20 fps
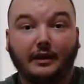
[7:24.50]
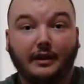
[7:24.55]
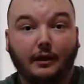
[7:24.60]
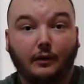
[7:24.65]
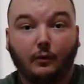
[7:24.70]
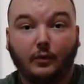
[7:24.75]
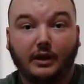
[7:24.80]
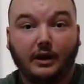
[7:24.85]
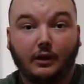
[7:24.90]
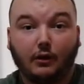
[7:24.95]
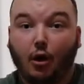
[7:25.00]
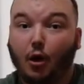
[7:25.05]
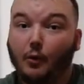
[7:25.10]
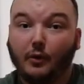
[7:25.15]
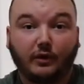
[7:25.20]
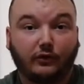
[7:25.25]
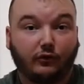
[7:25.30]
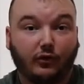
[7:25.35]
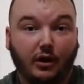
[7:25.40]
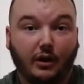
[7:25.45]
thing that we
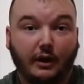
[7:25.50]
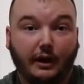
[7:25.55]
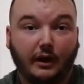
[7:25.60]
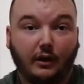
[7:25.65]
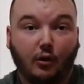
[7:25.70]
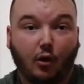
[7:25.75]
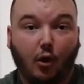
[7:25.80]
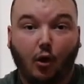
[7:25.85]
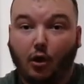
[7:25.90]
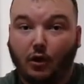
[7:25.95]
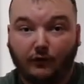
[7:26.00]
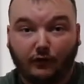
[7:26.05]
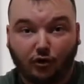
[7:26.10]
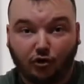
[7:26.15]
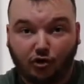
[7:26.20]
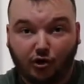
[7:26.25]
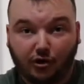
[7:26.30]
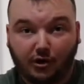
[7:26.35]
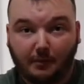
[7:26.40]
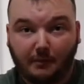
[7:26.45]
always run in all of
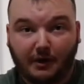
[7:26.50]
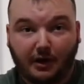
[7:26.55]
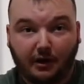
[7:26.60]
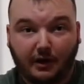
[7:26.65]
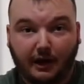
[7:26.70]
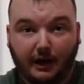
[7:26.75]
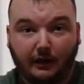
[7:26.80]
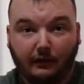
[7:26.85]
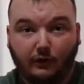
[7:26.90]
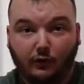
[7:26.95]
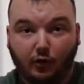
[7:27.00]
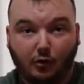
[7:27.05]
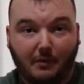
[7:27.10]
our jerky marinades,